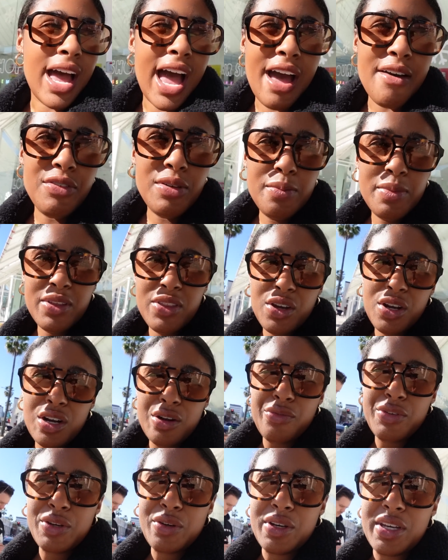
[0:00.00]
I haven't been there in
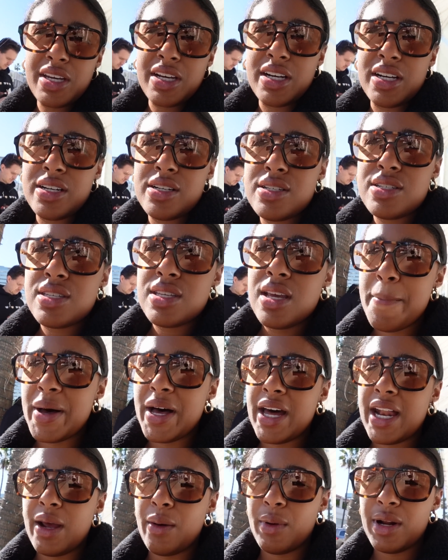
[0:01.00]
a few years,
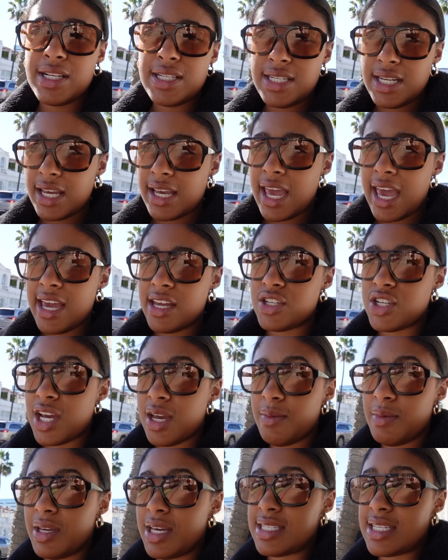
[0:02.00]
but I wanted to take
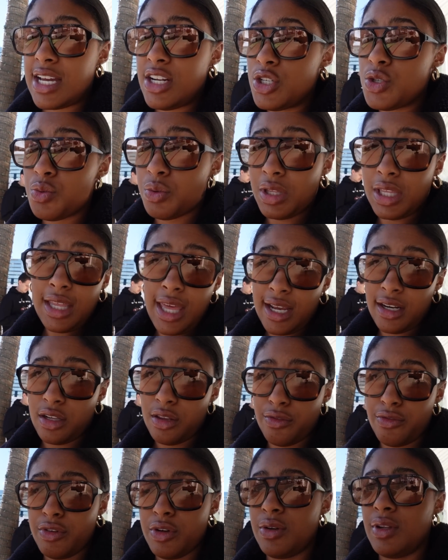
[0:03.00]
AJ because I just really liked
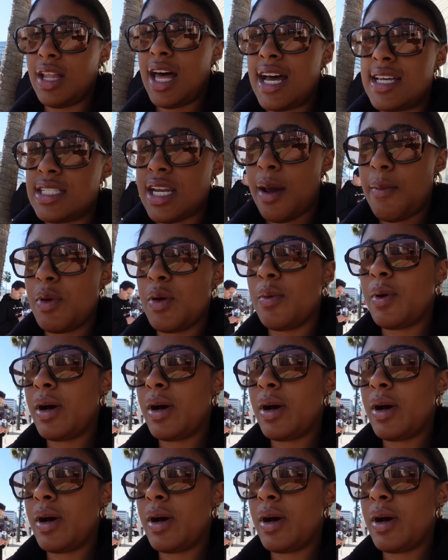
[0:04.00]
the food last time we